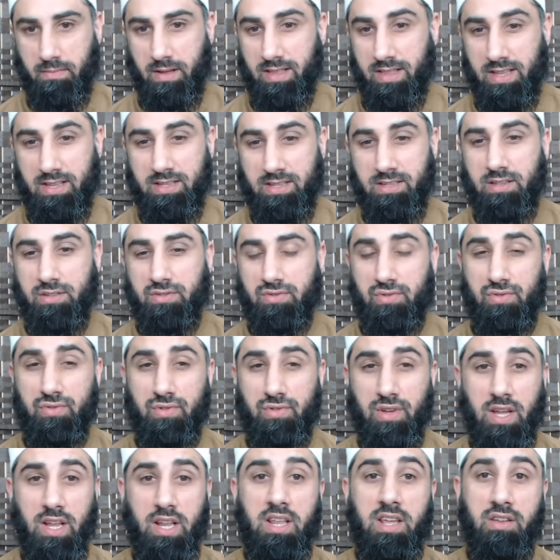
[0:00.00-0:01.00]
And this is
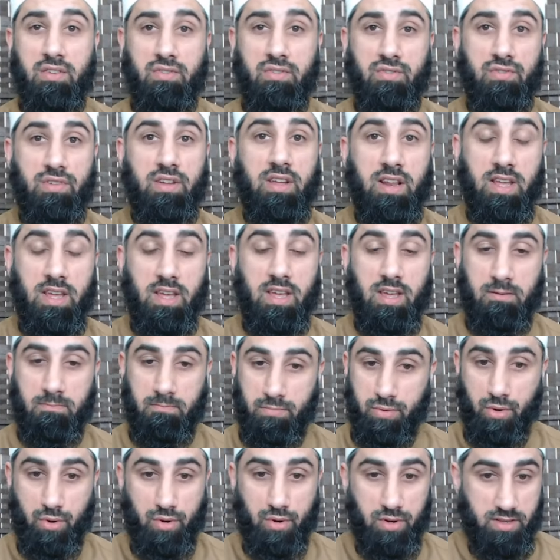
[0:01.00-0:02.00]
really, really
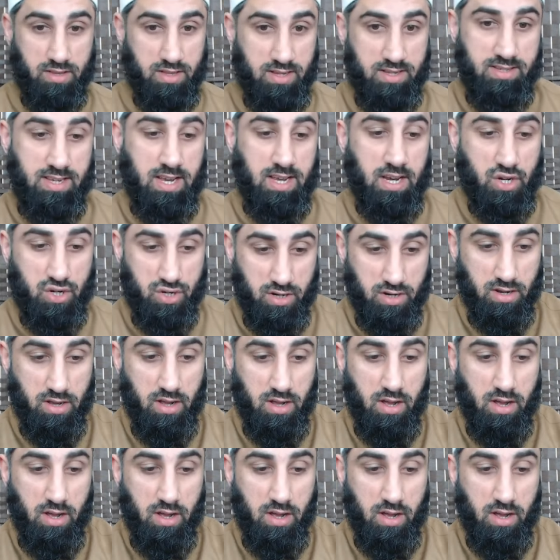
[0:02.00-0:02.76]
important, this section.